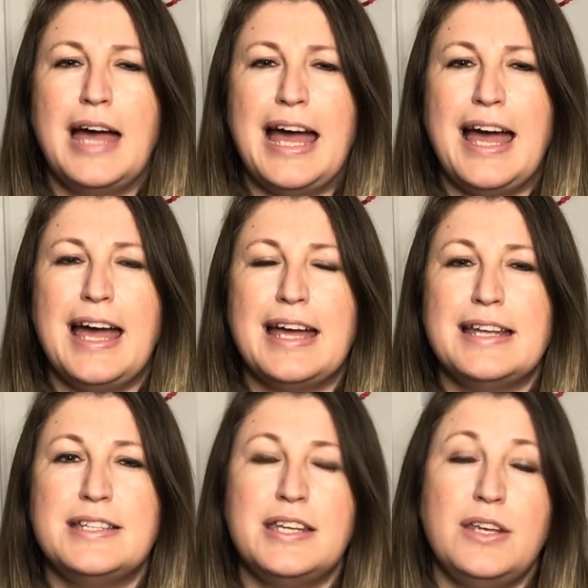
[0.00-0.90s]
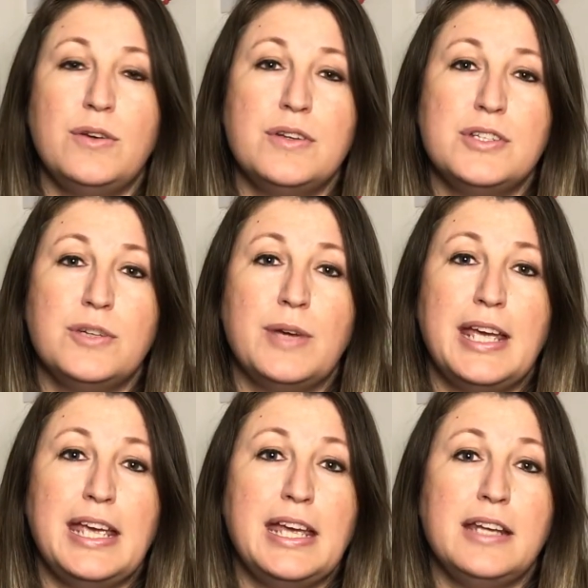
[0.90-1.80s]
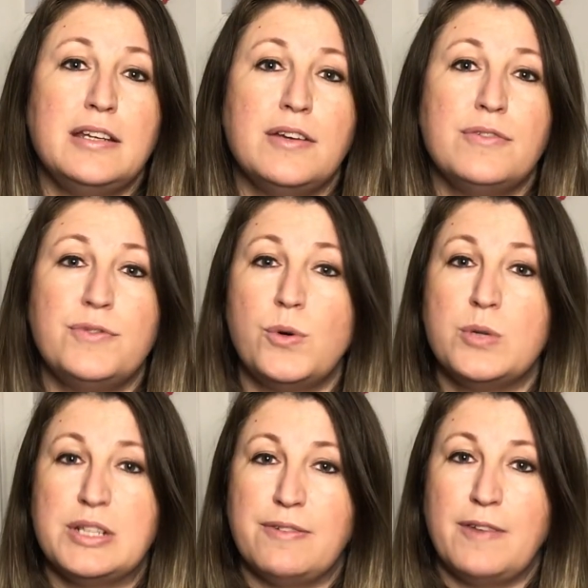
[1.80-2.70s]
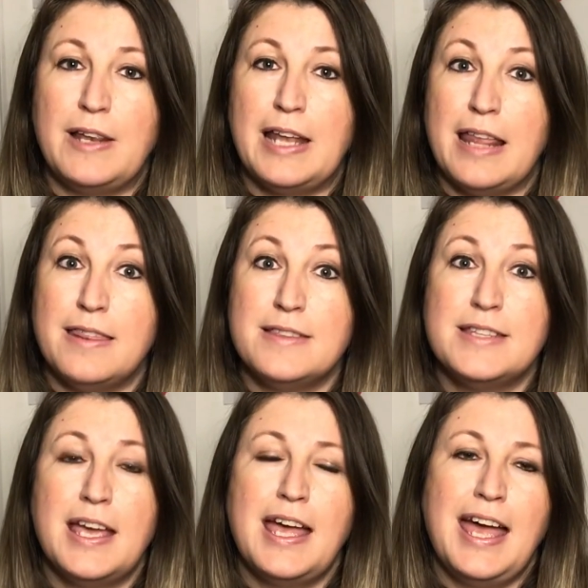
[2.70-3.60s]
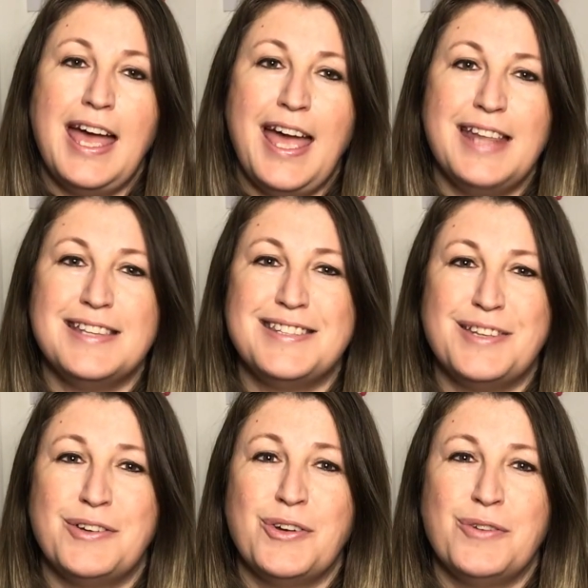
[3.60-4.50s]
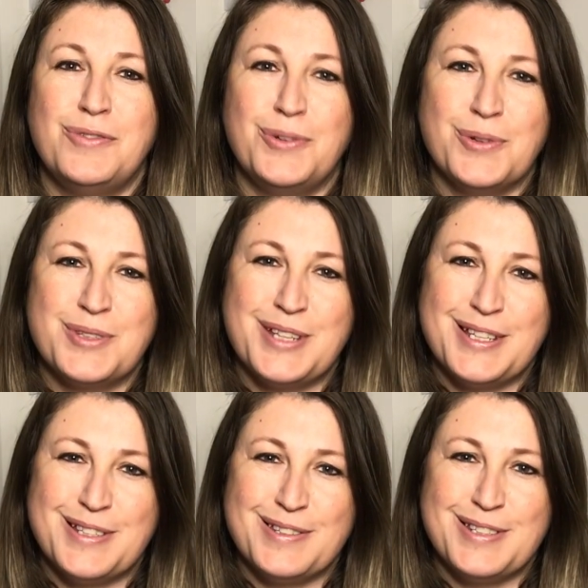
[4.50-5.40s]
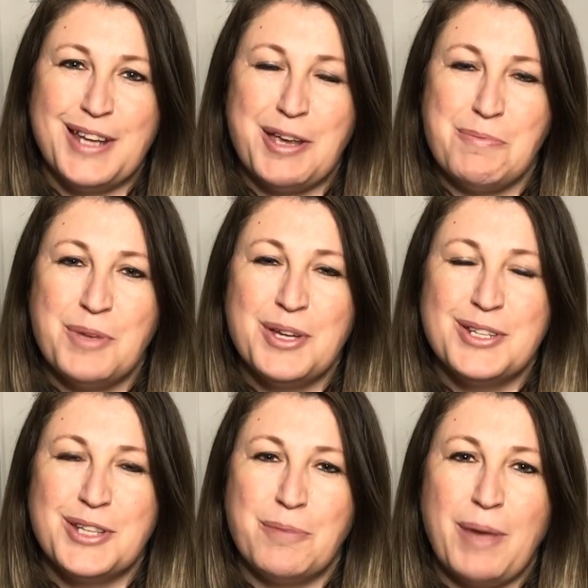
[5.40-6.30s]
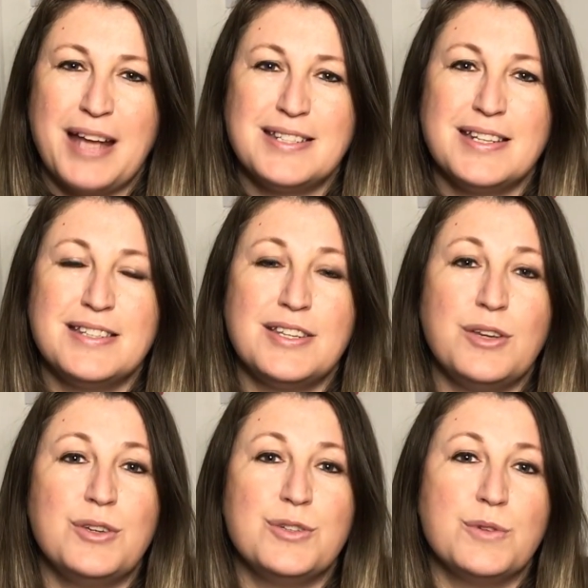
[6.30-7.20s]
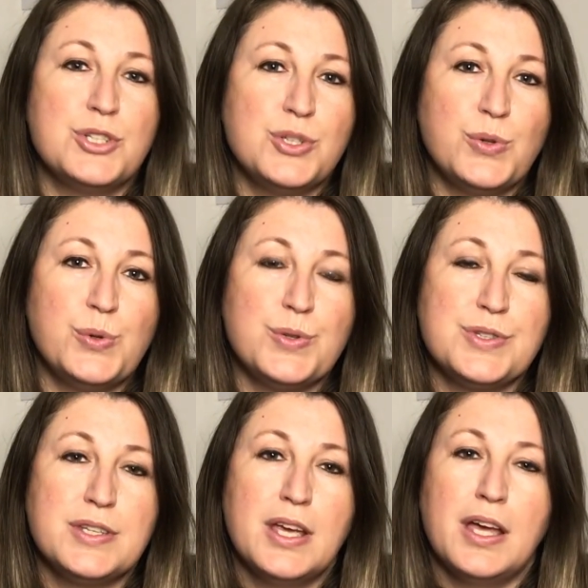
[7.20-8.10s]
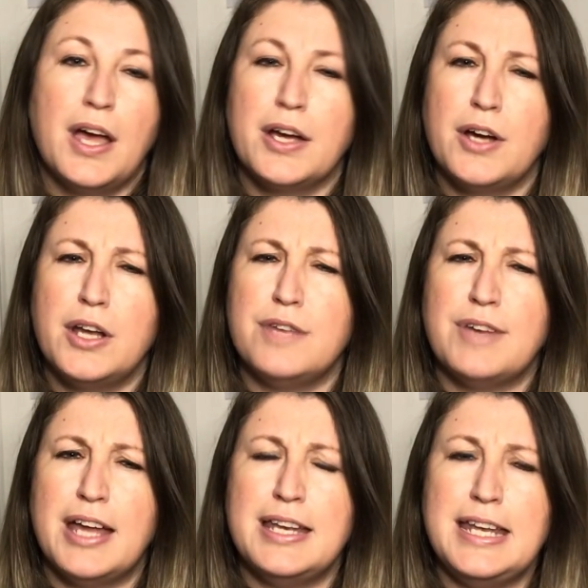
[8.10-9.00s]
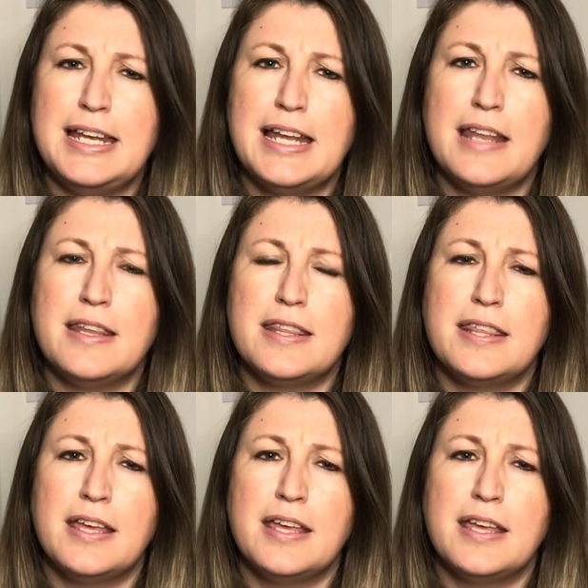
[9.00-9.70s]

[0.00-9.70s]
and you can do it in 4 different lengths, hence the Four Seasons name to the pattern. So you can do a shorts, a kind of a knee length,